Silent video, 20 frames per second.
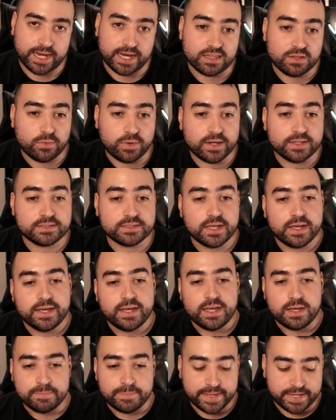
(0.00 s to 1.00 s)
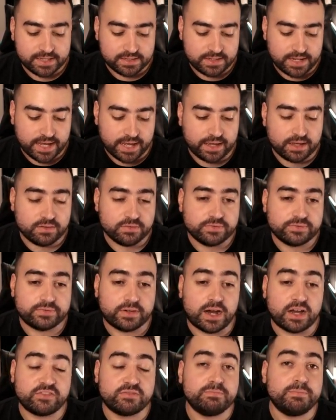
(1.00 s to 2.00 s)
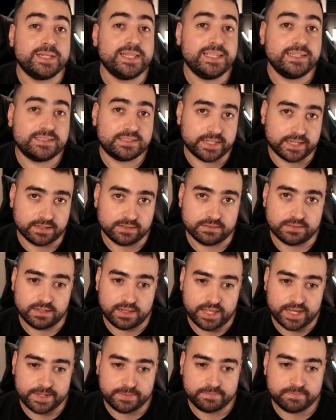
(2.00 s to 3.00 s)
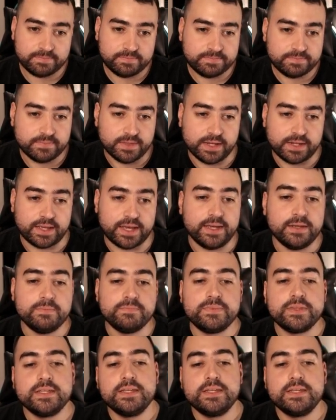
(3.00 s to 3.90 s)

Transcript: Otherwise, make it a five millisecond delay. Okay?